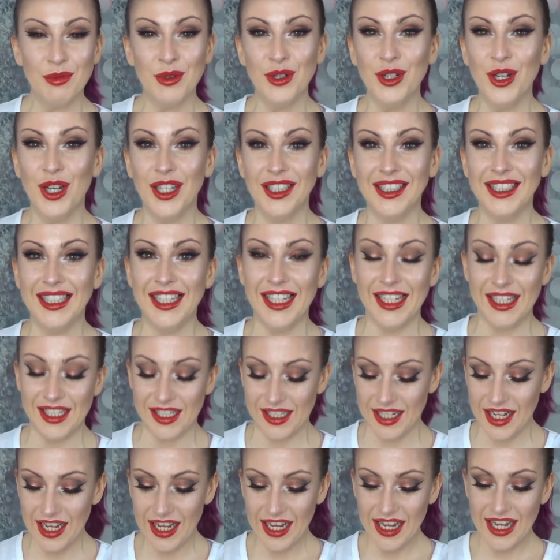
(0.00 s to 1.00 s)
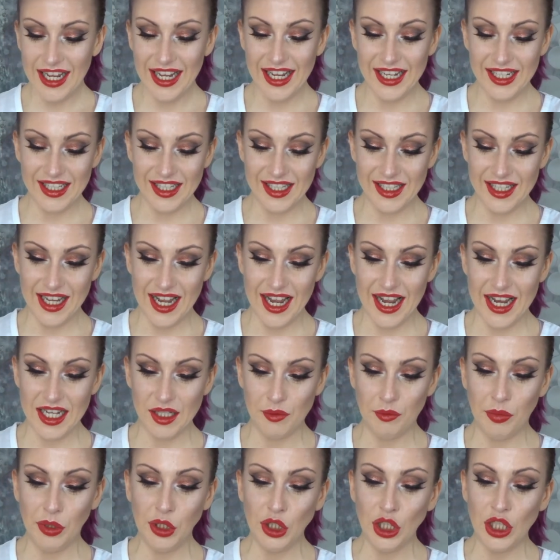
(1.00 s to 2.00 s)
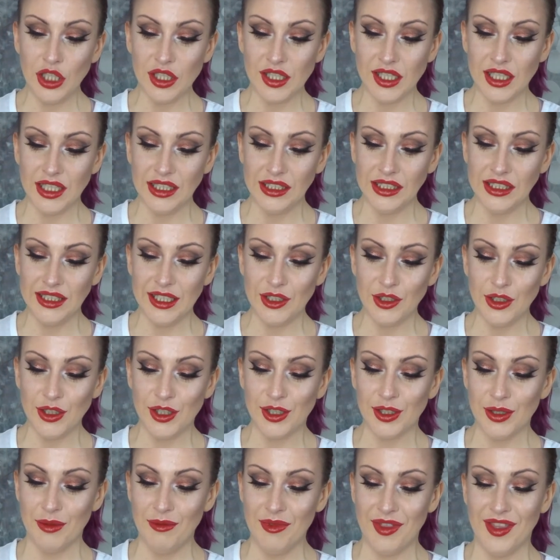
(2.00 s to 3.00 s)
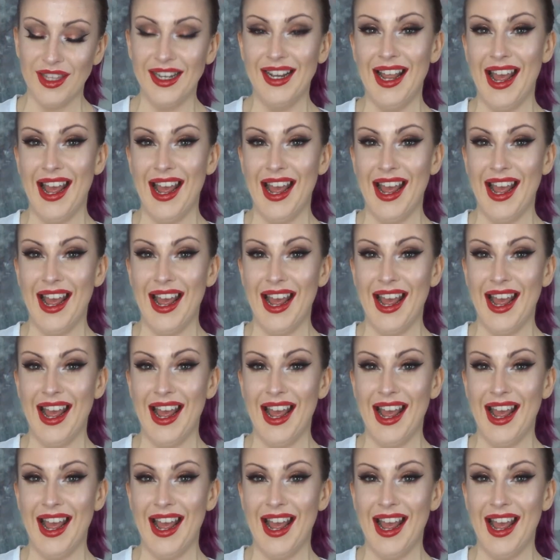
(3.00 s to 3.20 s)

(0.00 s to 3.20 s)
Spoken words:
but not least, it says, plus a little something